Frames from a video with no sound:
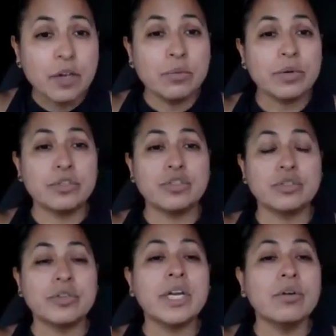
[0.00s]
where your
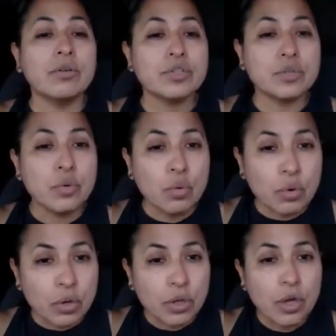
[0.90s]
children can go to
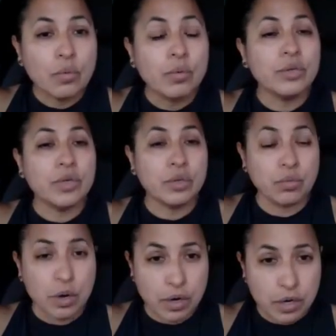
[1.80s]
school, where you can
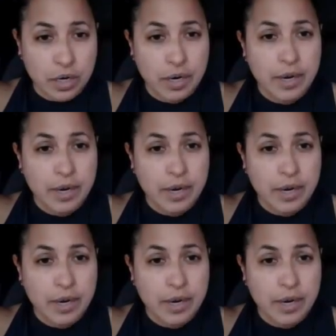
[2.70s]
work.